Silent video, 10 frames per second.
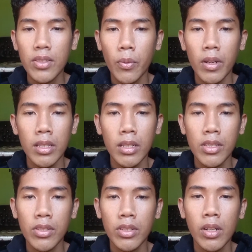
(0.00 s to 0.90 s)
was
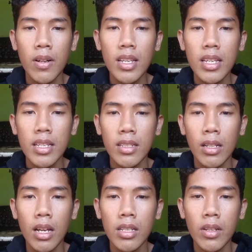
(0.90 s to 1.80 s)
truly
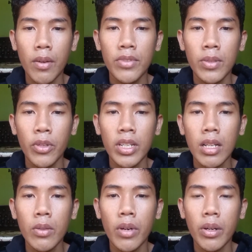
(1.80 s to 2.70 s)
the last of the
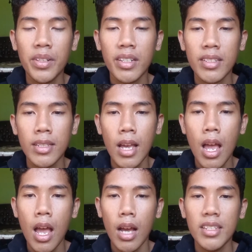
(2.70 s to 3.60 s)
Mohican warriors,
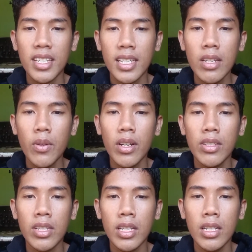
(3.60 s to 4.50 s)
as he
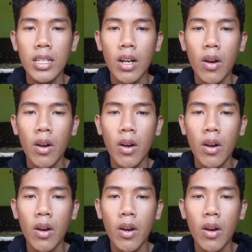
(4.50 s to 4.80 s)
was the